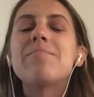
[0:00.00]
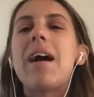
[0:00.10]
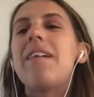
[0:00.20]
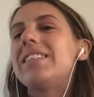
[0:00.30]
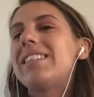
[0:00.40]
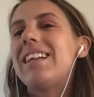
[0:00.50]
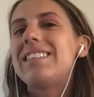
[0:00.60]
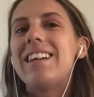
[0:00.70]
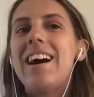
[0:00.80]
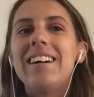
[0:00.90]
But obviously
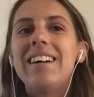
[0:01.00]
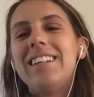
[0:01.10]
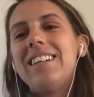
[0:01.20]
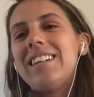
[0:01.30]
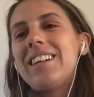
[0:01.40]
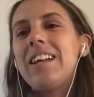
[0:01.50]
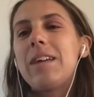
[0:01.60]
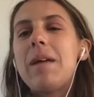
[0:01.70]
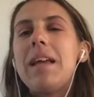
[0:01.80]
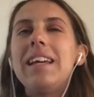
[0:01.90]
that's not
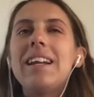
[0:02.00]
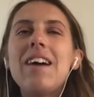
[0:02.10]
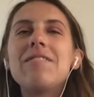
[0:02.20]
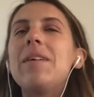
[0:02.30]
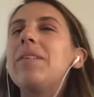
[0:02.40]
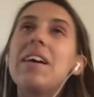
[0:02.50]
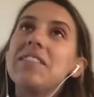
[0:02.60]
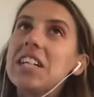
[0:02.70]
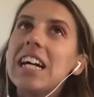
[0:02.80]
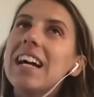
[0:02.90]
clickbaity enough, but
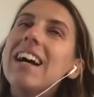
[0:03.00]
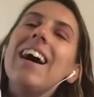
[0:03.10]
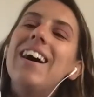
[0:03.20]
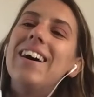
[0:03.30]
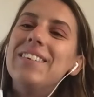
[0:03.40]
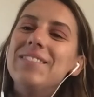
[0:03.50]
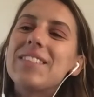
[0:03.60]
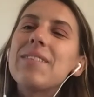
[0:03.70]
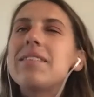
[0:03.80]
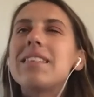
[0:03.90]
whatever. Sometimes